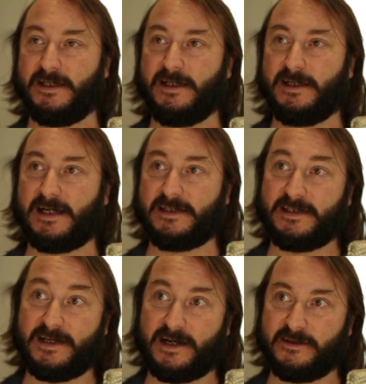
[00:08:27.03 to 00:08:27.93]
and the
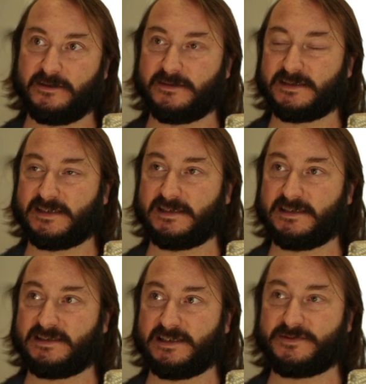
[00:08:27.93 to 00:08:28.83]
error is that
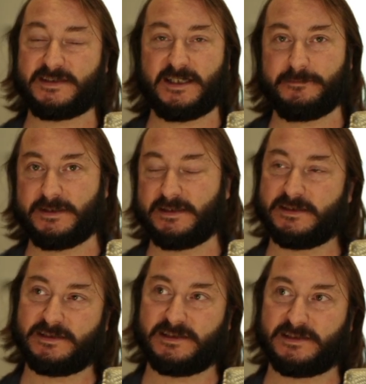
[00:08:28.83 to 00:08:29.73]
this if statement is
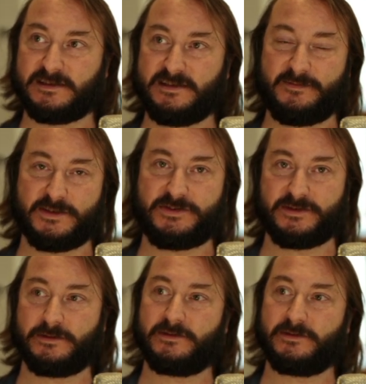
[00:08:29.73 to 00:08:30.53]
just never true,